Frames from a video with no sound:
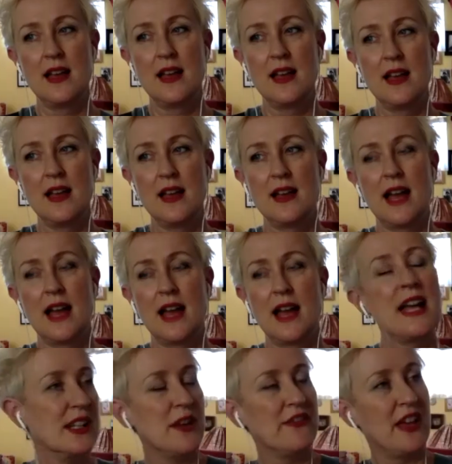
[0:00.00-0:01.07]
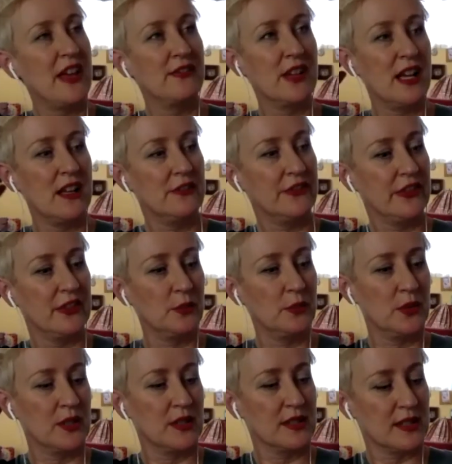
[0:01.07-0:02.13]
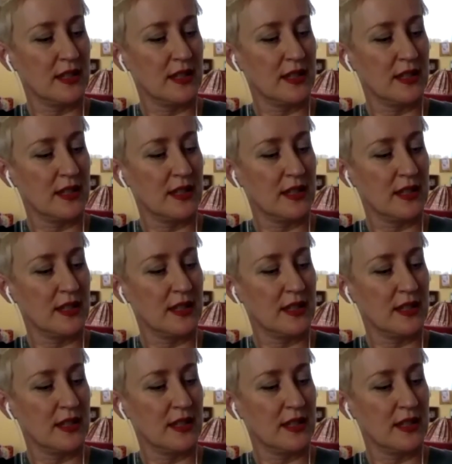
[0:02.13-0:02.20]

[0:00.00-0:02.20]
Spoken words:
Actually, my favorite outfit was